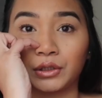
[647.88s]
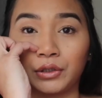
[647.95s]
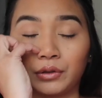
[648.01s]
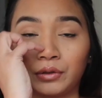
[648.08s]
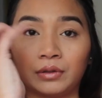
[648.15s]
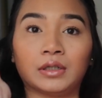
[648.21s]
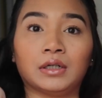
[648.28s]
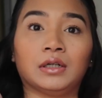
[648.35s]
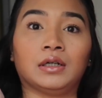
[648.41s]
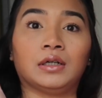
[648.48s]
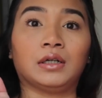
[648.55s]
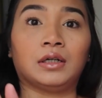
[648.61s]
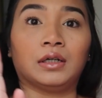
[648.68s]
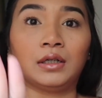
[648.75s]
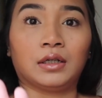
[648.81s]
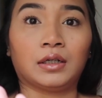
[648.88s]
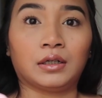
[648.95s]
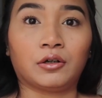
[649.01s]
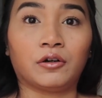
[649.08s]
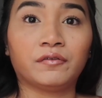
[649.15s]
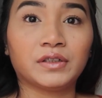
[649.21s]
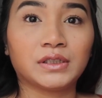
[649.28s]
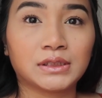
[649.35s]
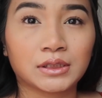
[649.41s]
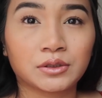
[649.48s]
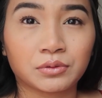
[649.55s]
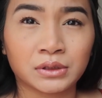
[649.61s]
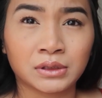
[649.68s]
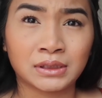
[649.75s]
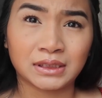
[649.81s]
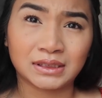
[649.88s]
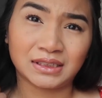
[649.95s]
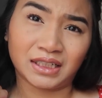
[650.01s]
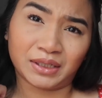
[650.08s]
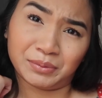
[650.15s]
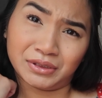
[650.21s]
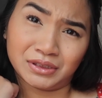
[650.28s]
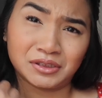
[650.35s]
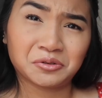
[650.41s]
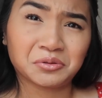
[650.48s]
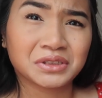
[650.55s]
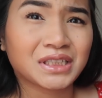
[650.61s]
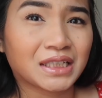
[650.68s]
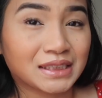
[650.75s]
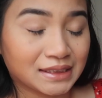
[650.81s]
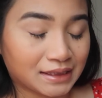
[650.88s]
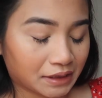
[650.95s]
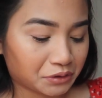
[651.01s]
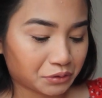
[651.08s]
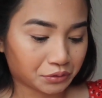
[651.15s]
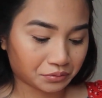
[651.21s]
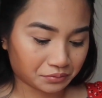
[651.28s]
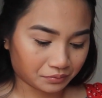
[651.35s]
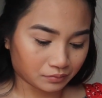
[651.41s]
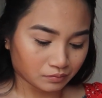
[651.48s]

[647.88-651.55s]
So hopefully this one doesn't die, because this one's kind of dead too.